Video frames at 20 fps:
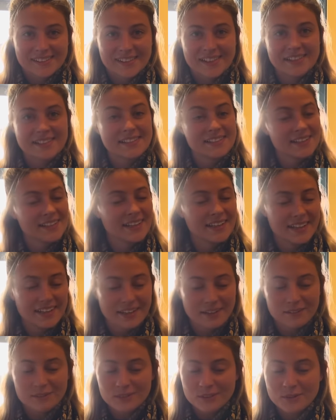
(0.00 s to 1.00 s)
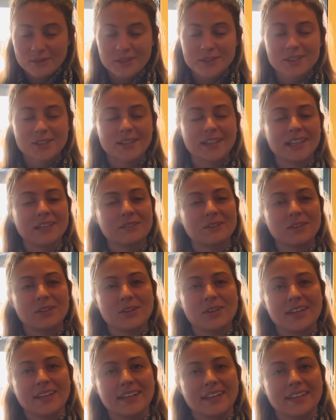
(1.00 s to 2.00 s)
Because he gives you what you need when you
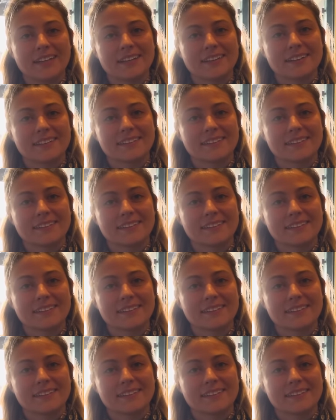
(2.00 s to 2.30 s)
need it.